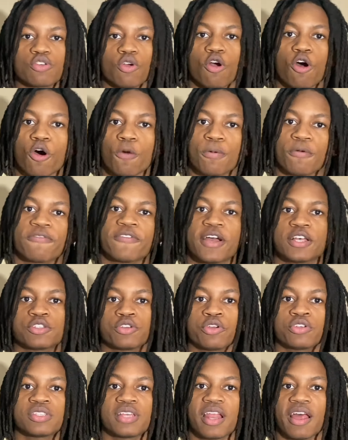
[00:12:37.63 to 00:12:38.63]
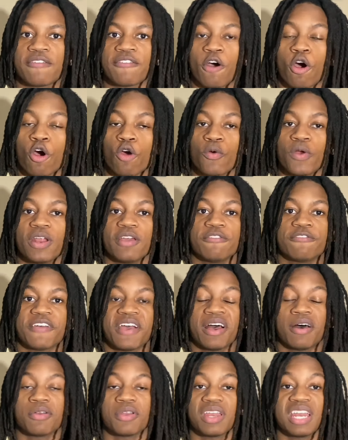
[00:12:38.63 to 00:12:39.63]
are all professors that I've already
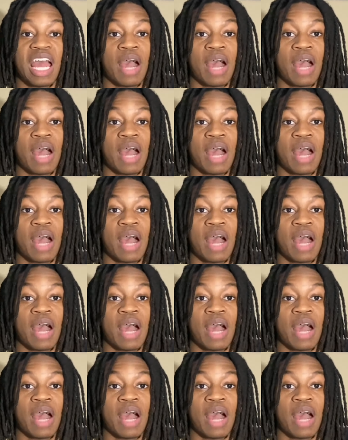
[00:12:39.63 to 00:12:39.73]
found.